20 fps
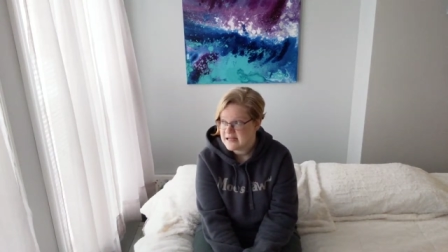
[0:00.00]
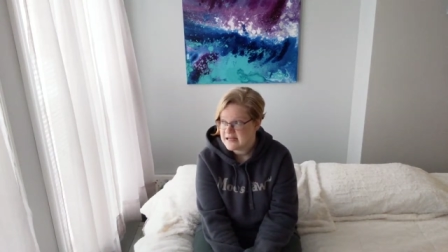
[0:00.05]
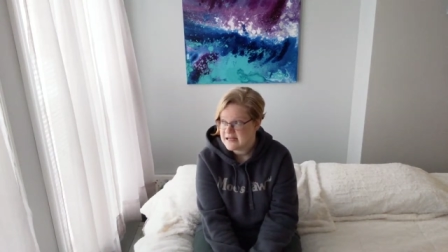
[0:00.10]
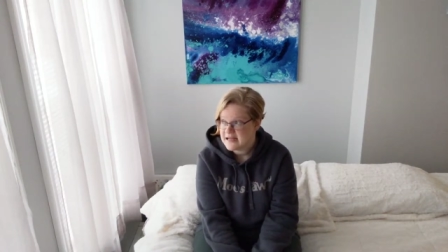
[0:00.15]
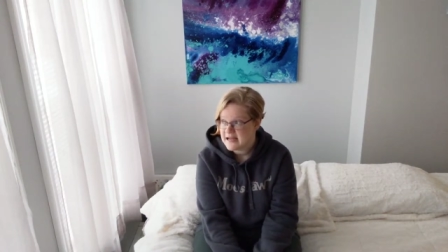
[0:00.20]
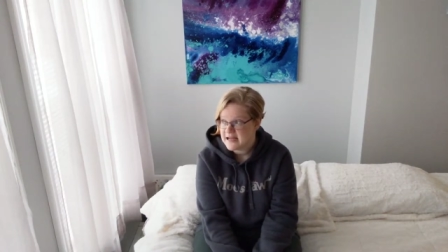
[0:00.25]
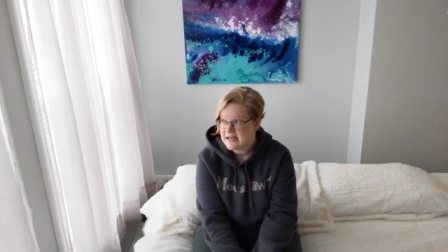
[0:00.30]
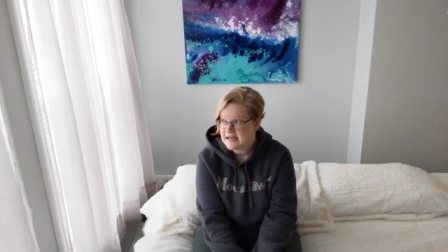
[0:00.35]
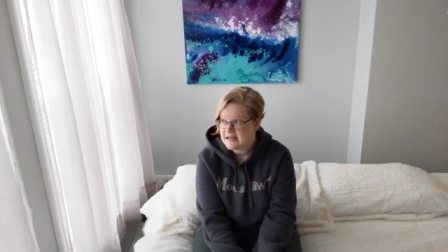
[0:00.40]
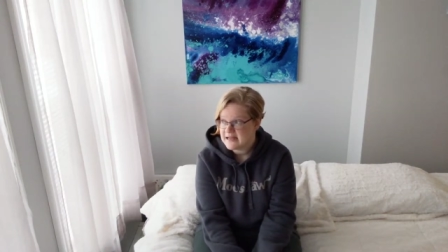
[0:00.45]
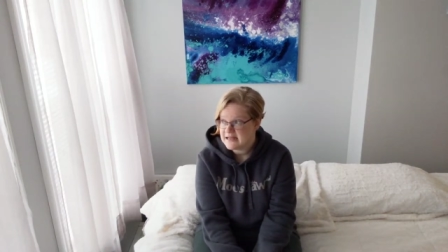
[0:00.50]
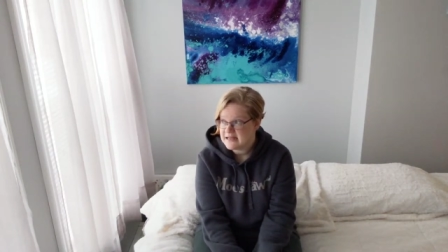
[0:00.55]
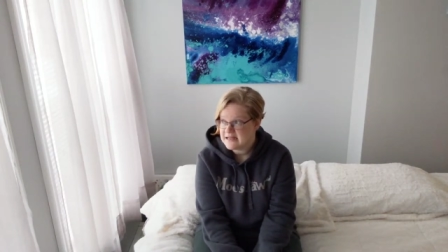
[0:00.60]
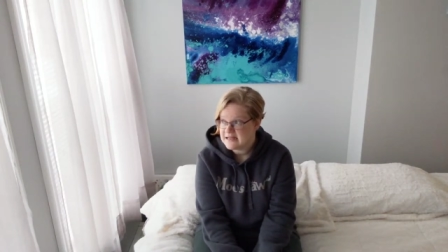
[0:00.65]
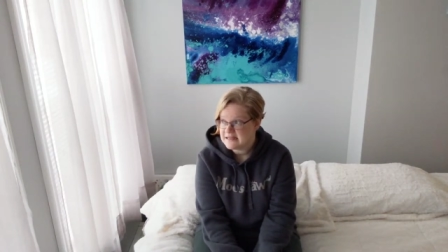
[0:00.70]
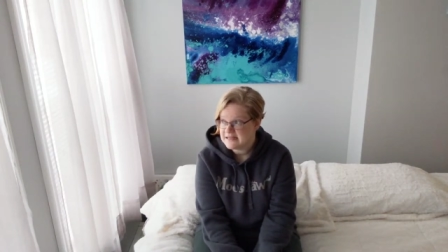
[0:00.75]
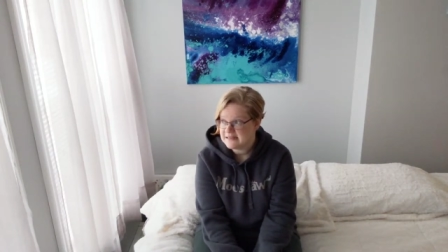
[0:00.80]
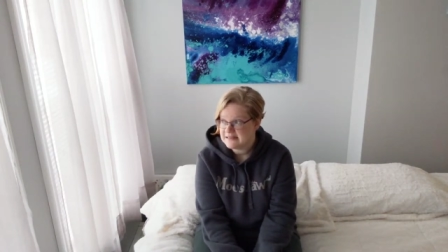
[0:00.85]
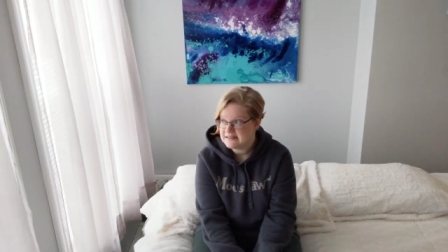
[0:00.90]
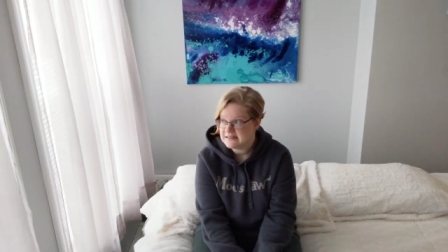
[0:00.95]
today
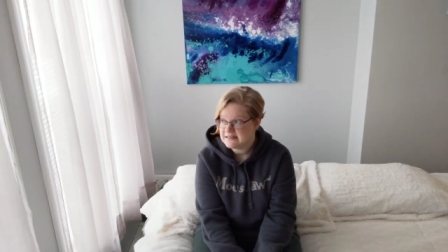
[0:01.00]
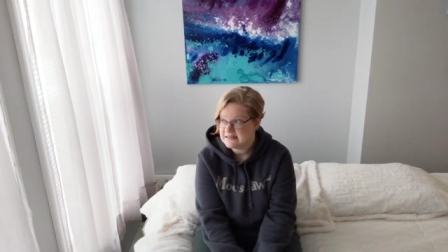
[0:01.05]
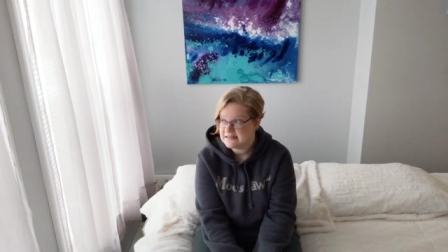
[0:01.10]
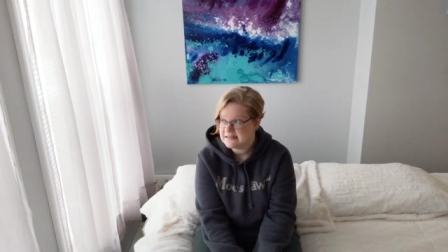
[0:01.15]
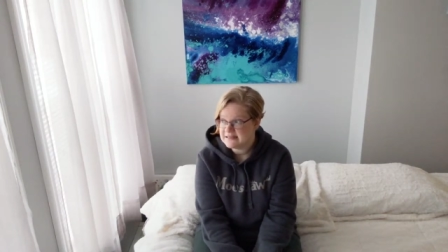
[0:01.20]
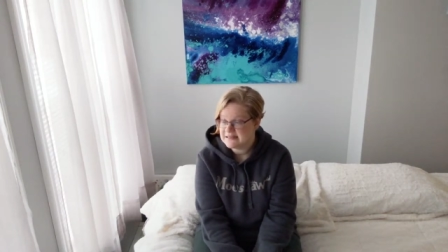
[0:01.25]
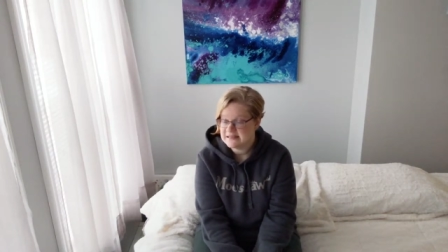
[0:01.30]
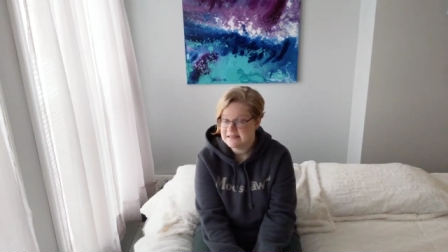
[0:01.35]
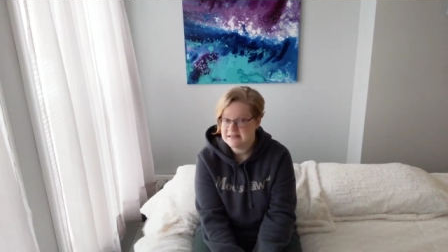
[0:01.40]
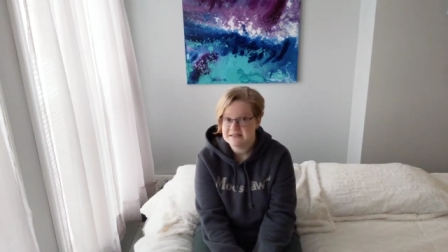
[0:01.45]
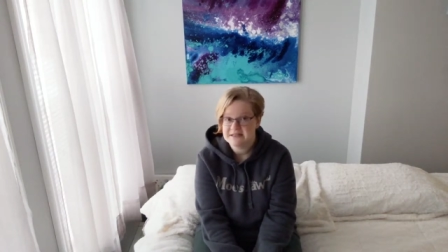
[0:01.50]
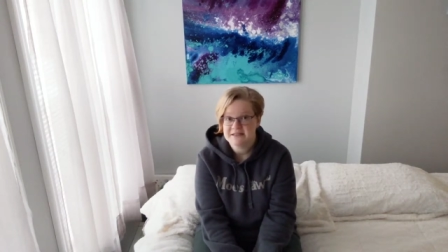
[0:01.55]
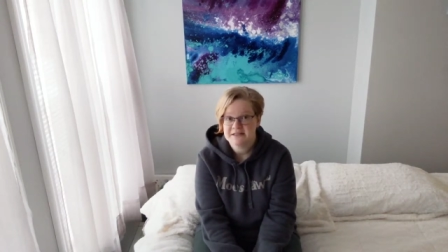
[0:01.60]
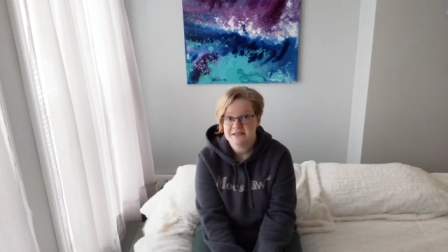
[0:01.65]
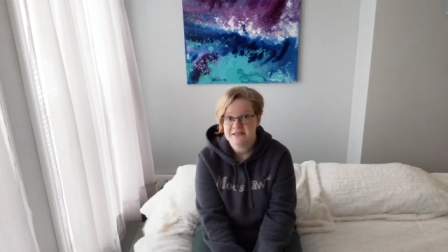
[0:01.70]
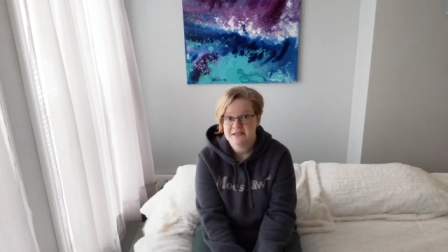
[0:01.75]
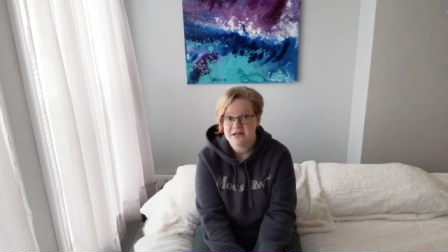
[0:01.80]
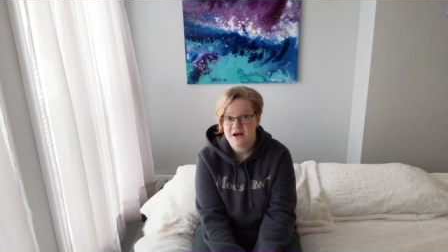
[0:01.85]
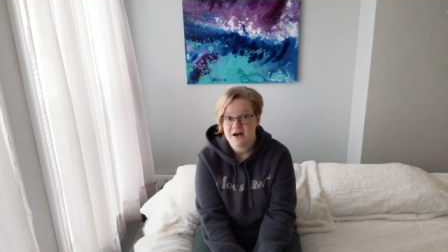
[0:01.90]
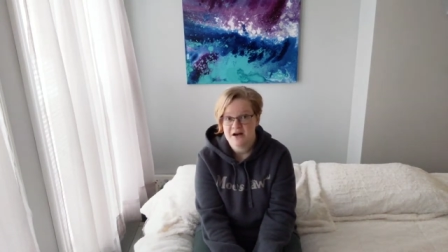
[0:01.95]
is the
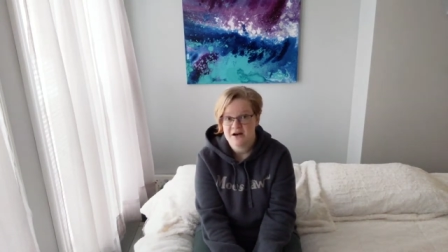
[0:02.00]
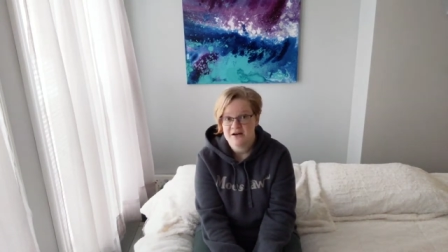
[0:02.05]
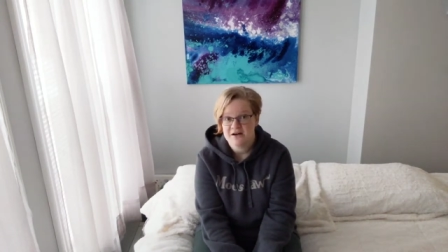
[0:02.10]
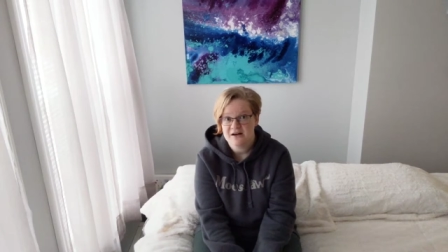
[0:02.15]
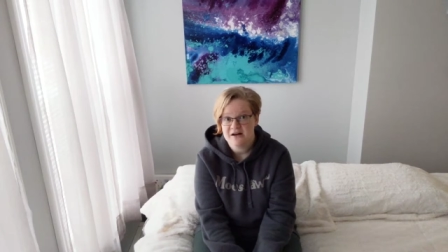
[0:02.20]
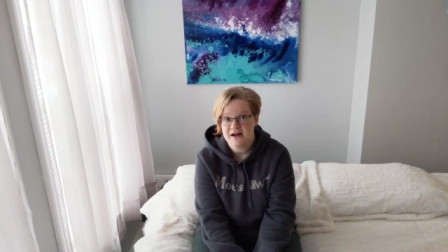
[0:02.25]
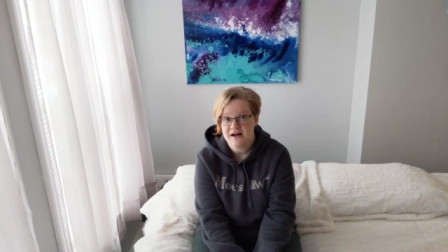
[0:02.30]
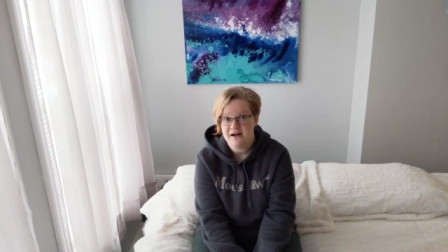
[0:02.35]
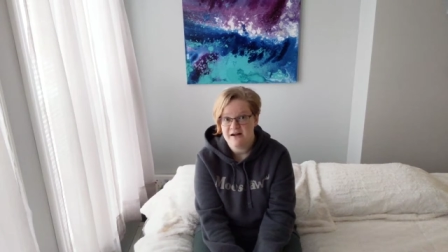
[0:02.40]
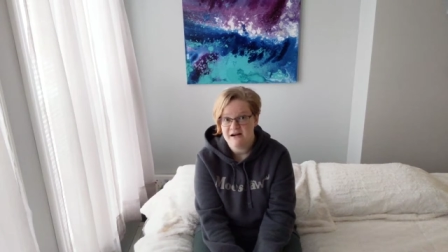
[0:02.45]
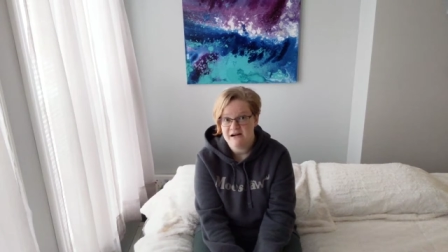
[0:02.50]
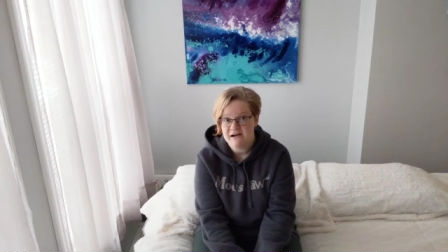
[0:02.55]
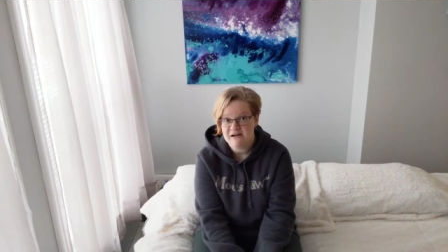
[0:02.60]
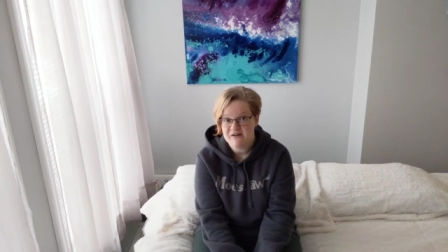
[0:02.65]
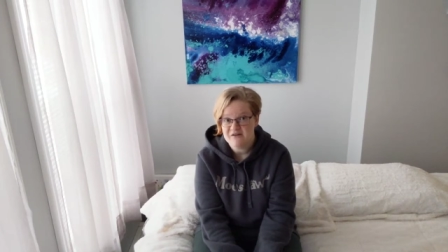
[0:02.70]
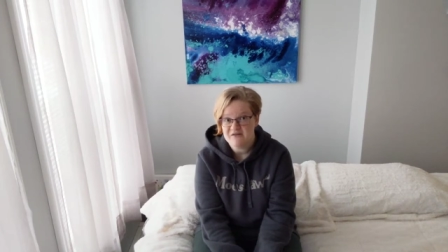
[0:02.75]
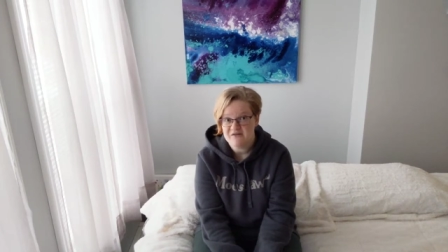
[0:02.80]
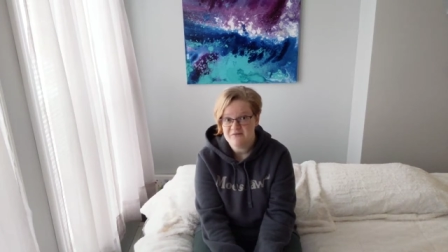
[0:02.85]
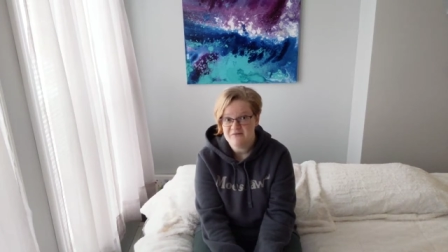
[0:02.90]
start of